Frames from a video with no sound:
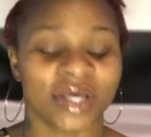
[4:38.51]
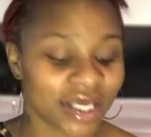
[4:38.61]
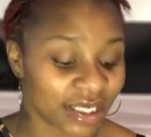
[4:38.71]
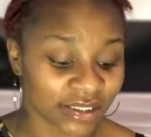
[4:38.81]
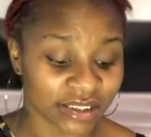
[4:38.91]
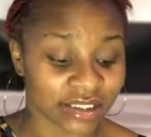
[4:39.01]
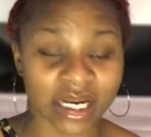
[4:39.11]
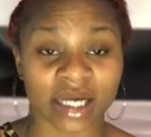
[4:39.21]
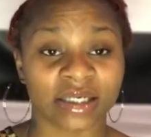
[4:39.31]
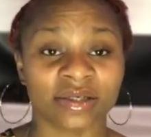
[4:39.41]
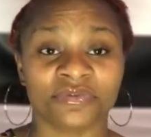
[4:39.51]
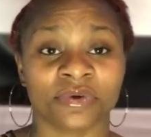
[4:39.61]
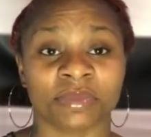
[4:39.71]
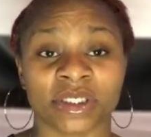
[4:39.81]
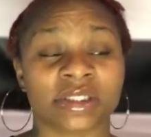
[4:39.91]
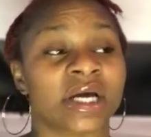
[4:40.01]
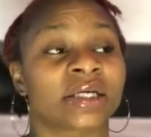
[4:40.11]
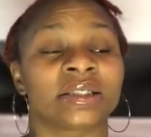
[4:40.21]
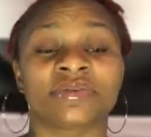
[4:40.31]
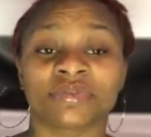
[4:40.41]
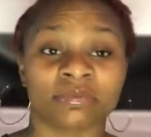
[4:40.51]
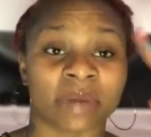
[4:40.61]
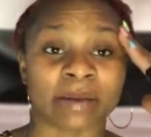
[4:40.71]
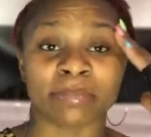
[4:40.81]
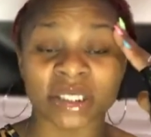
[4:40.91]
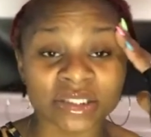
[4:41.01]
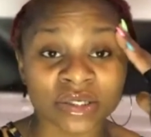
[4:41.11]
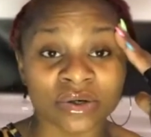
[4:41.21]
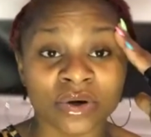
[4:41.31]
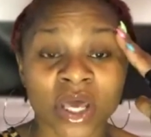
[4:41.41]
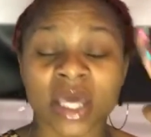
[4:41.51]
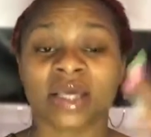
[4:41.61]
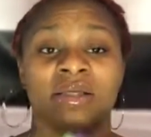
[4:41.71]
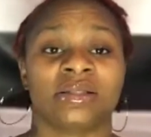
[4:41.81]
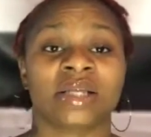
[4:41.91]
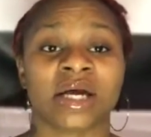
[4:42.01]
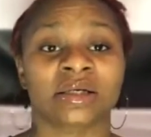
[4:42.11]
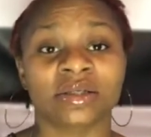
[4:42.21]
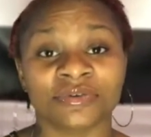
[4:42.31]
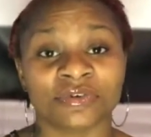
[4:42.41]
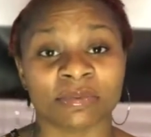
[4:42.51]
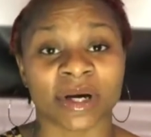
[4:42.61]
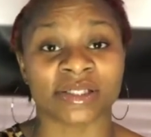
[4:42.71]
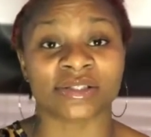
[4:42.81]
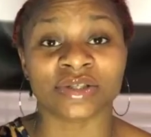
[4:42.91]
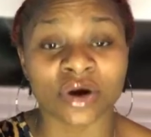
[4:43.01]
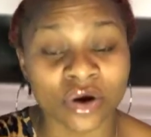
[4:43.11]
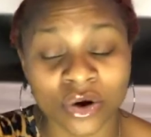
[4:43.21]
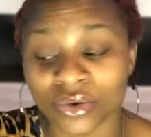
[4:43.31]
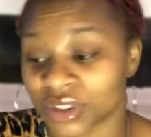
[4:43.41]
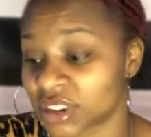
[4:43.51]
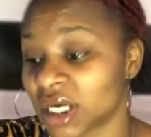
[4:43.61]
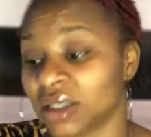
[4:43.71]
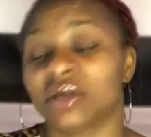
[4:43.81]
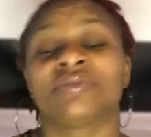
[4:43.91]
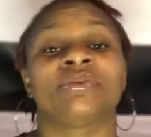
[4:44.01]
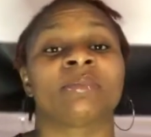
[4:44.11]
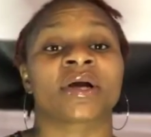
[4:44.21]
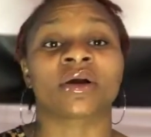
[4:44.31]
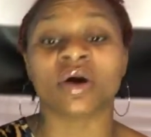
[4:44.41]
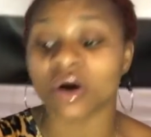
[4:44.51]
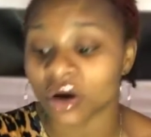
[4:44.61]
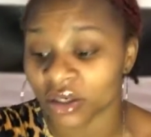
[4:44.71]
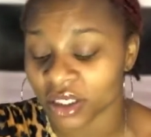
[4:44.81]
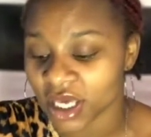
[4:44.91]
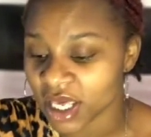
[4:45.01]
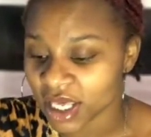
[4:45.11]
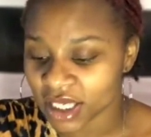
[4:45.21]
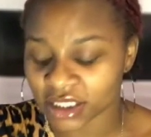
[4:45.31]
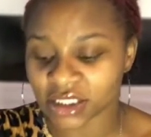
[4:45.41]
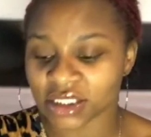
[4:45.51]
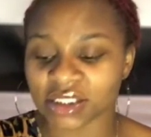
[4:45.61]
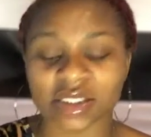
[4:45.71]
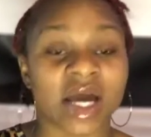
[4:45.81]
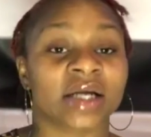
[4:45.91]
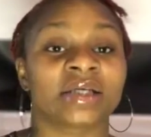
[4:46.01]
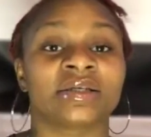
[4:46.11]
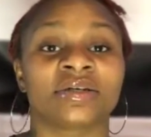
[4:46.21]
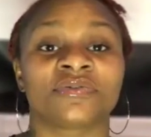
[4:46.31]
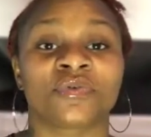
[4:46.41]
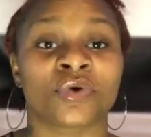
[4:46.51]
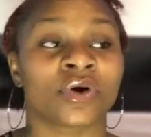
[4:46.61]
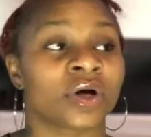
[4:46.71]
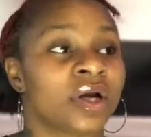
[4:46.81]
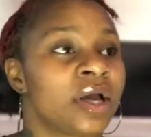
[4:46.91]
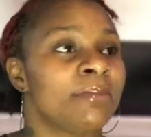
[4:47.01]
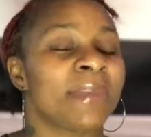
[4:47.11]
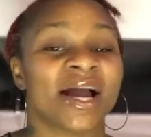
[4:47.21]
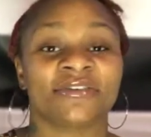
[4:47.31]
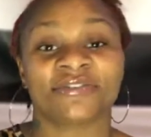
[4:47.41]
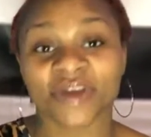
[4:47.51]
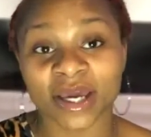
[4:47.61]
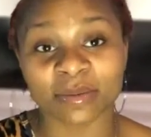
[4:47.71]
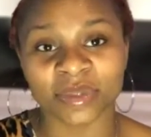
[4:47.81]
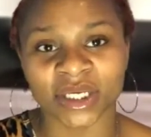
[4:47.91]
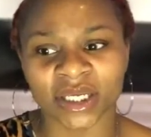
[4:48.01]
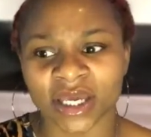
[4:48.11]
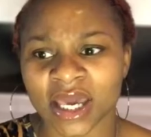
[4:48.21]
Because it's not good for me. It's not good for my mental. It's not good for my soul. It's not good for my heart. It's just not good for my family.